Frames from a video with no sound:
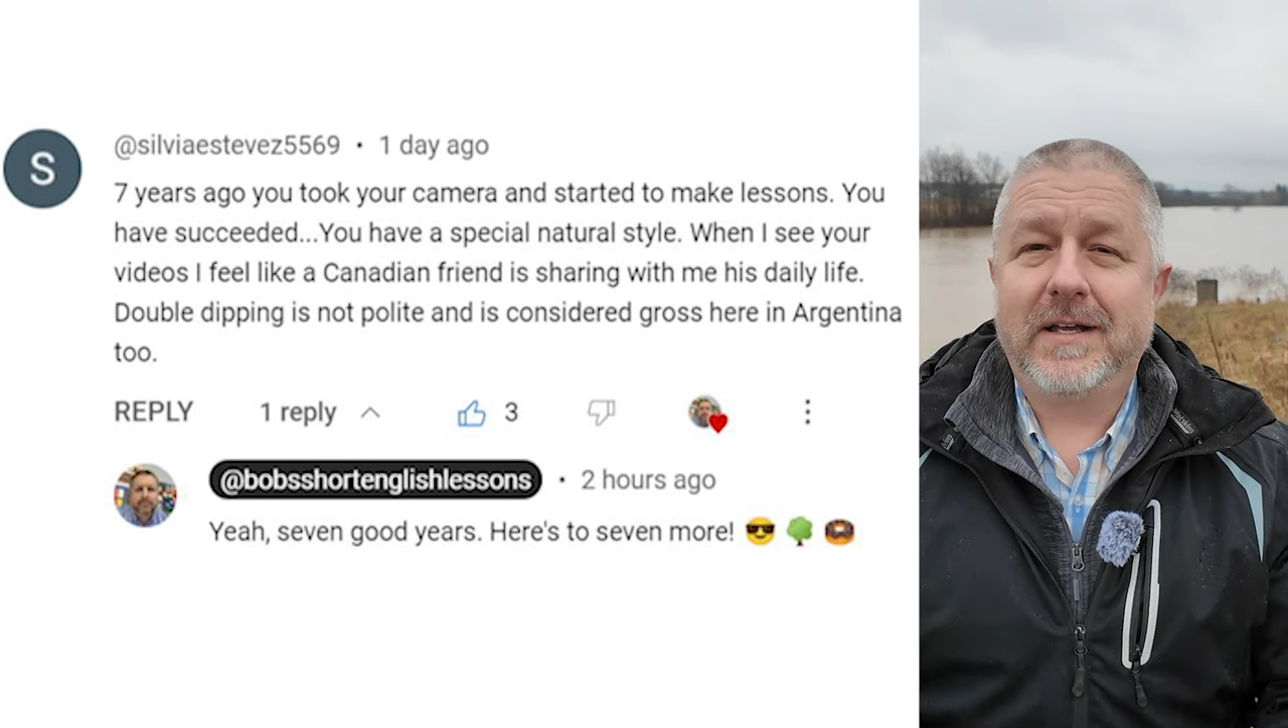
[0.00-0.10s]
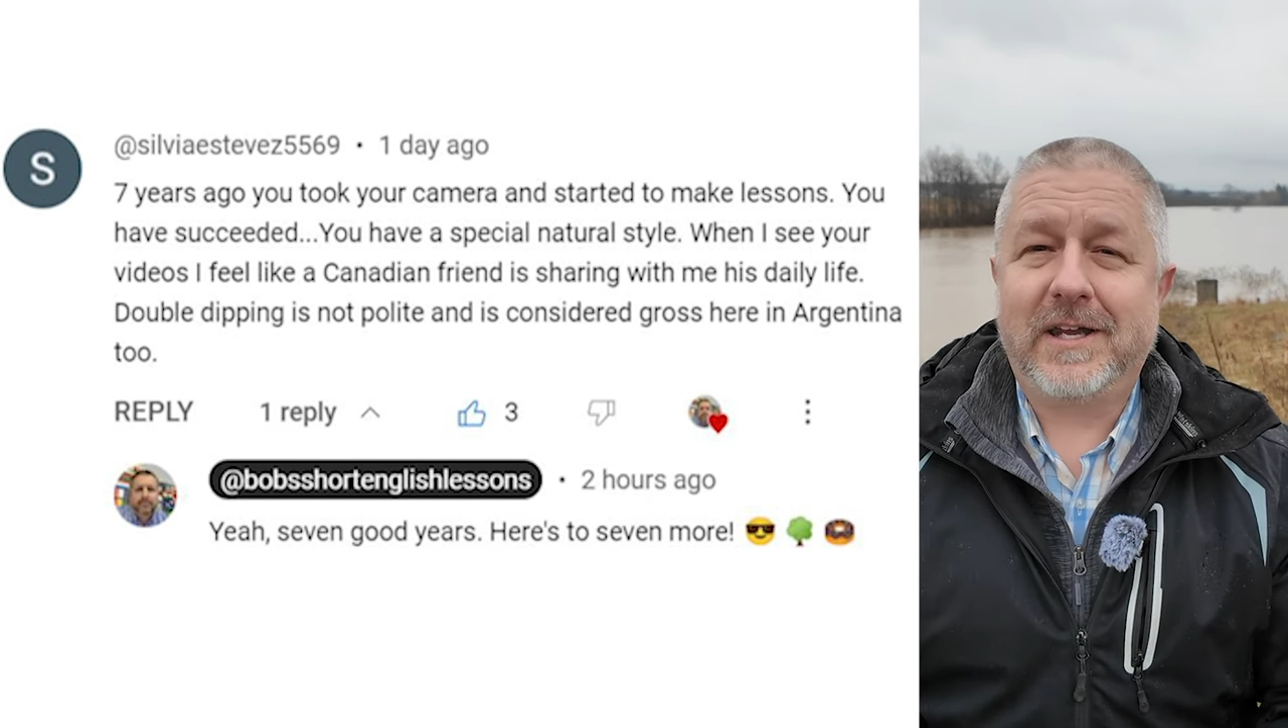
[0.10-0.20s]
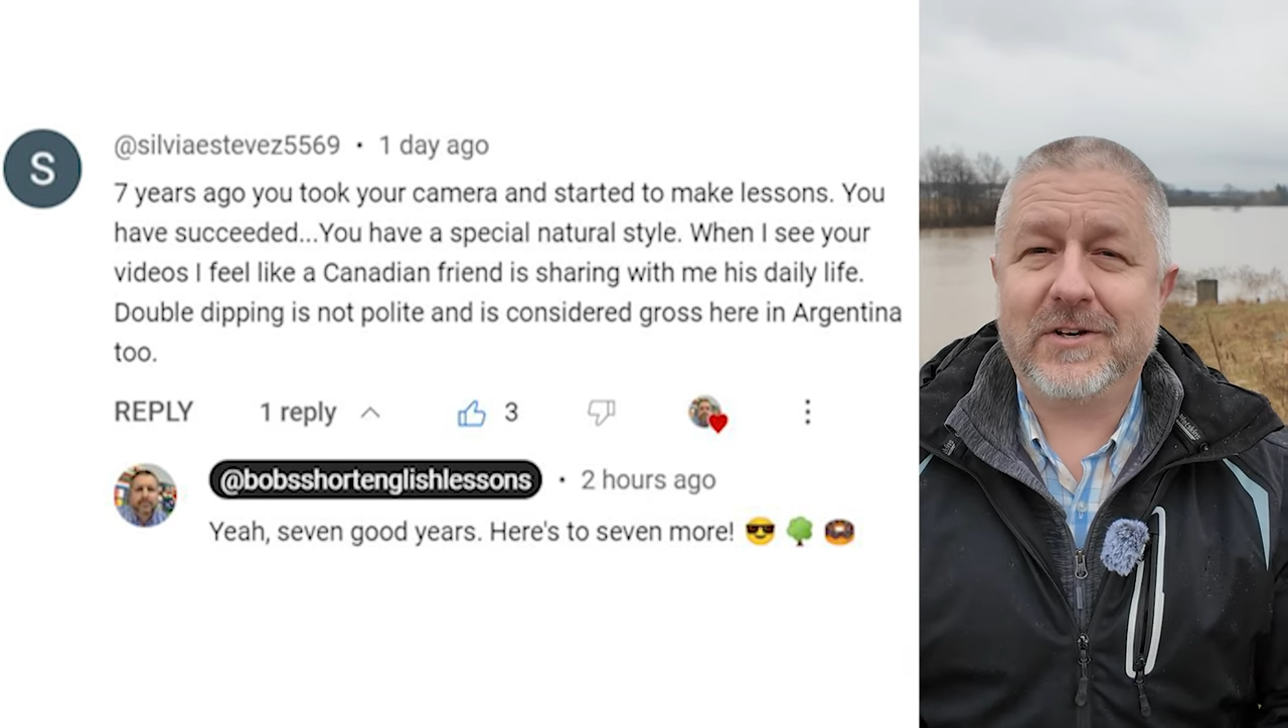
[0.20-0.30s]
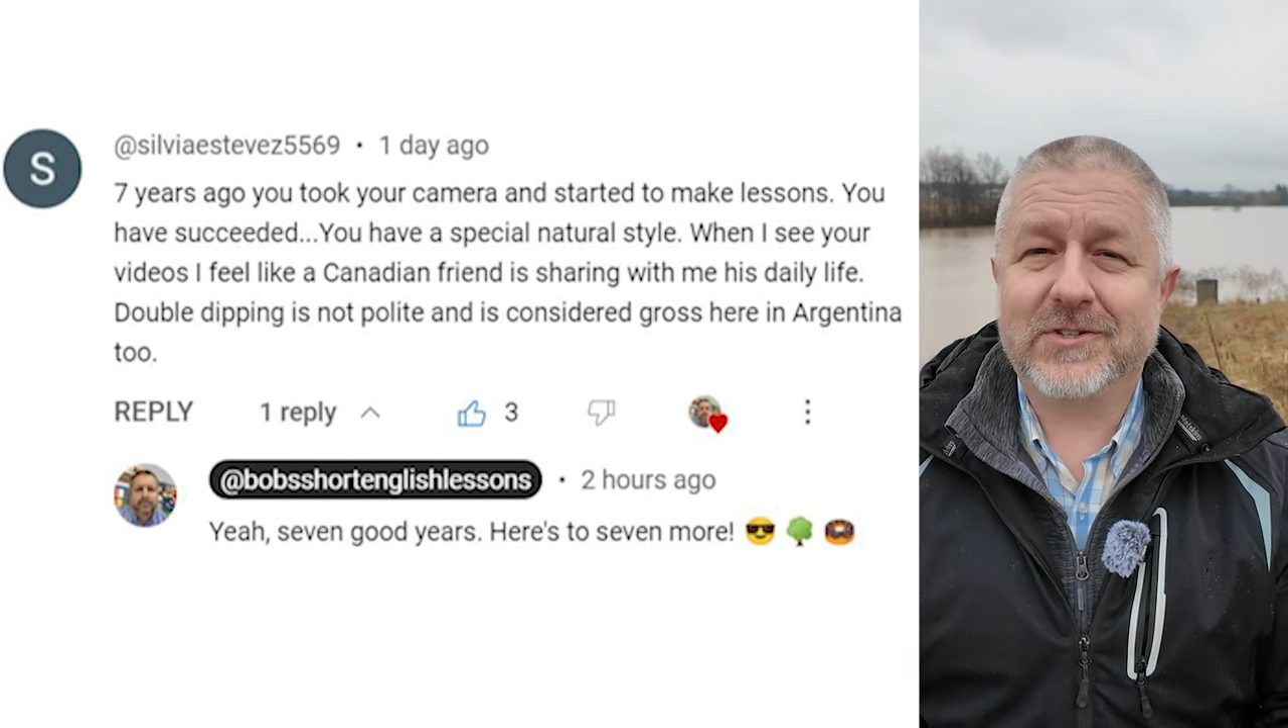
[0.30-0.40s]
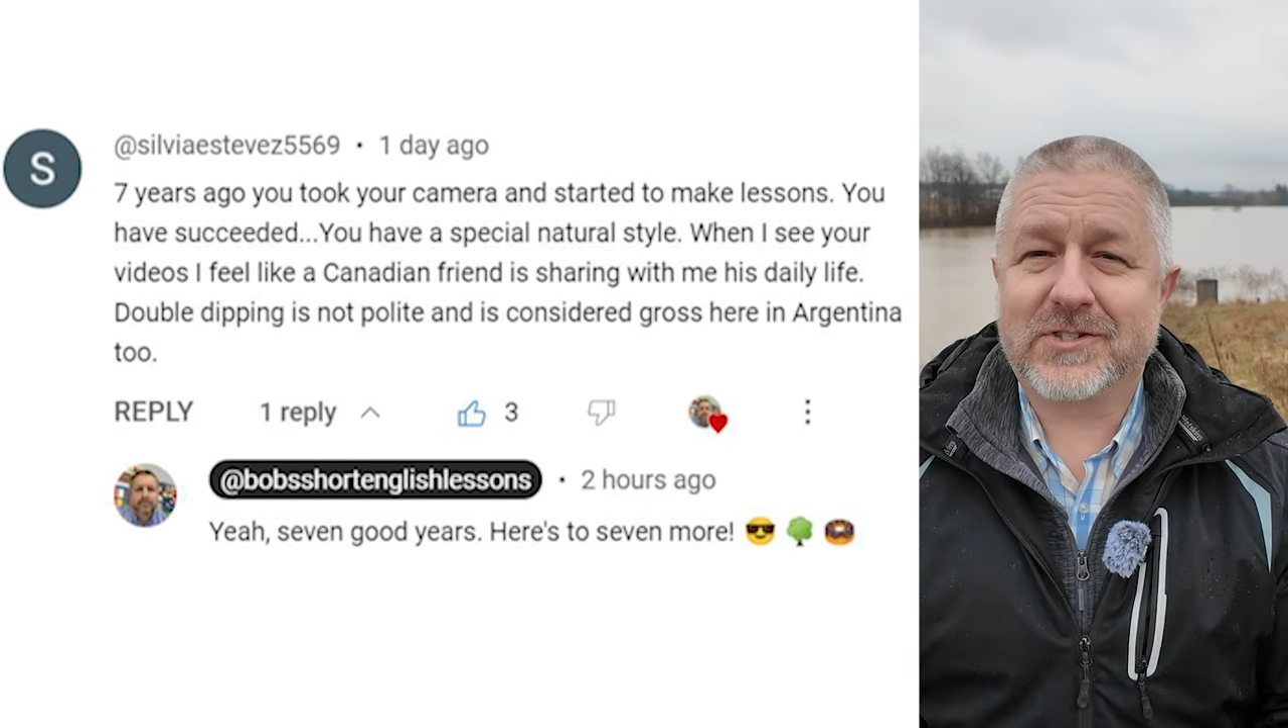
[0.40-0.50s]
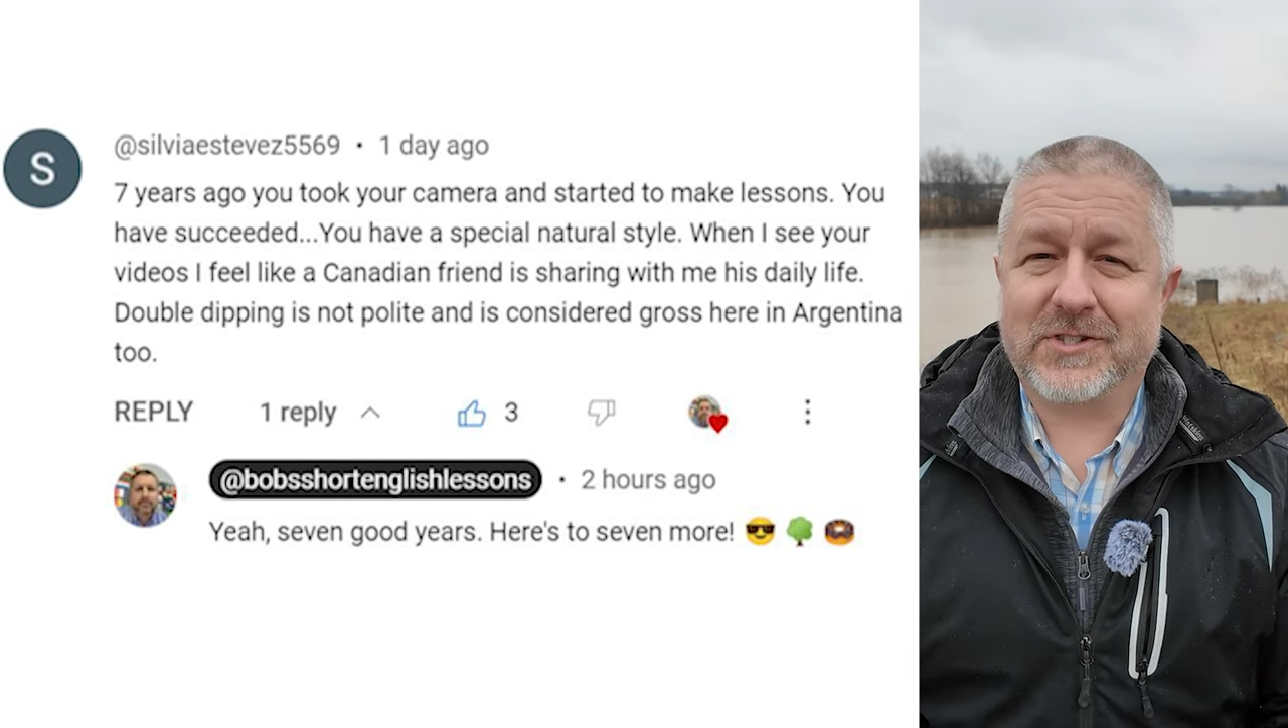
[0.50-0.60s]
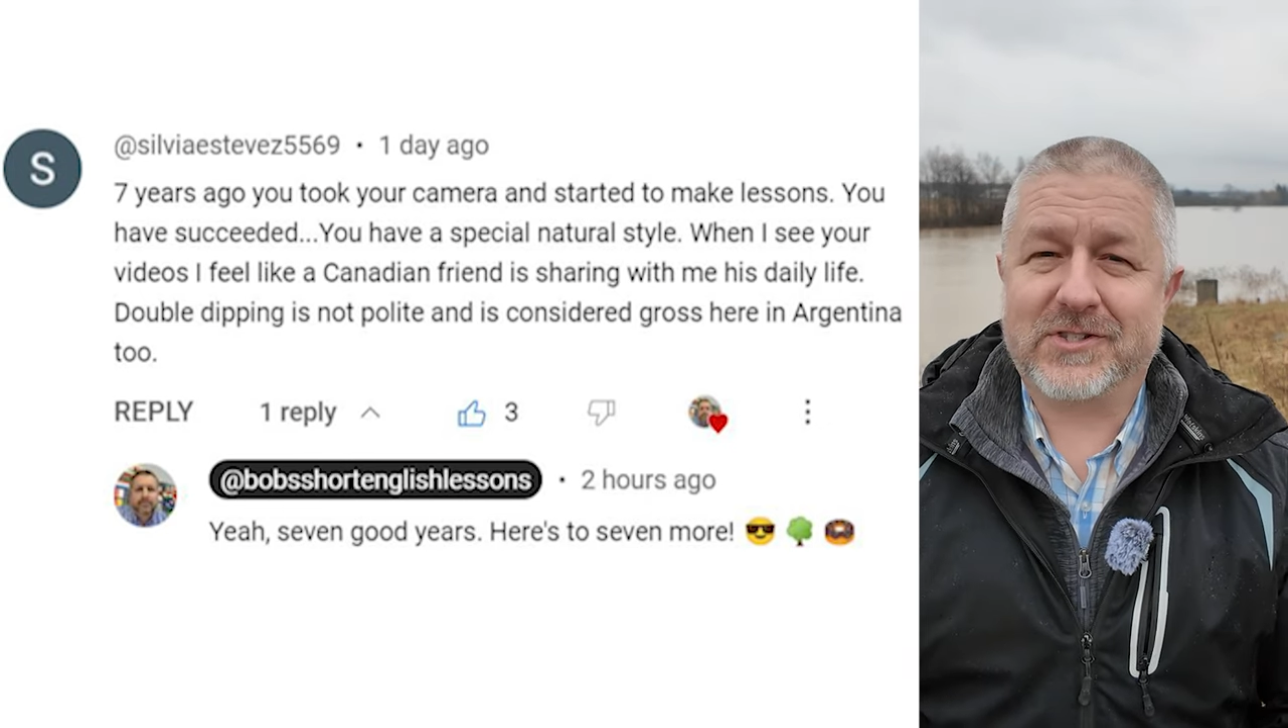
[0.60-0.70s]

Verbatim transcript: Here's to